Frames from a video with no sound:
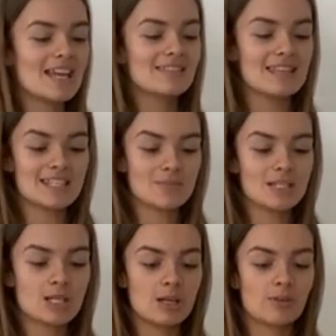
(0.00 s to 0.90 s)
This
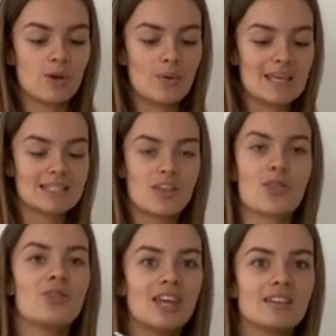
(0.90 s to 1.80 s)
material is the
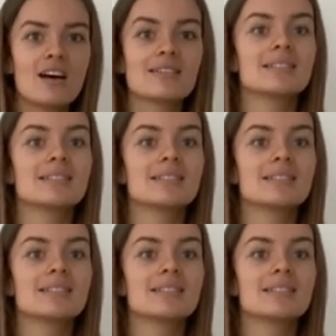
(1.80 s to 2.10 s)
thinner,